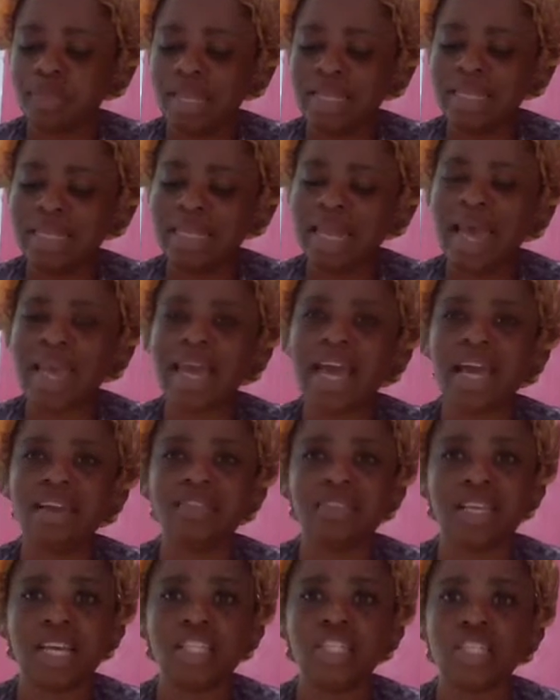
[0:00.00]
like I
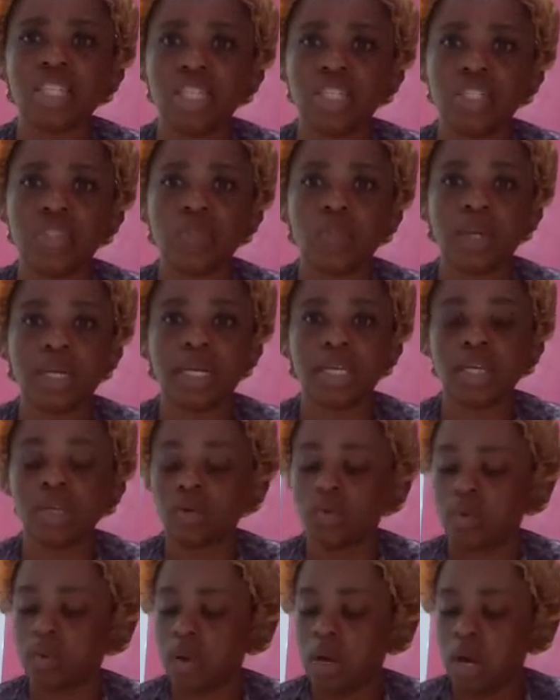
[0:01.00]
said to each one of
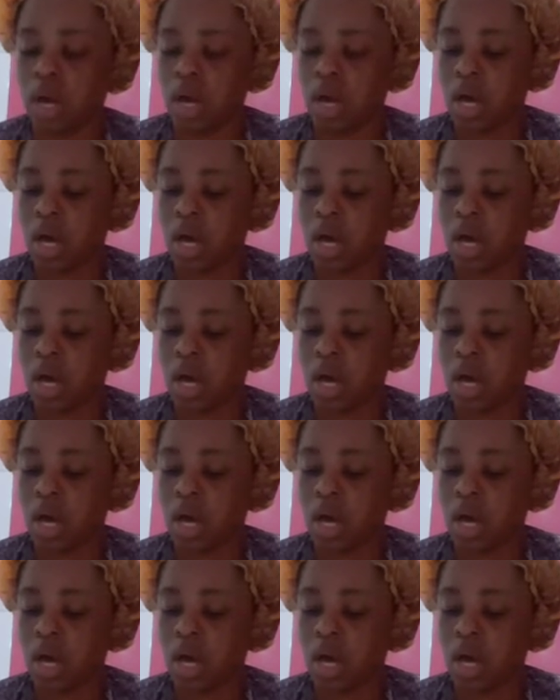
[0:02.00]
you,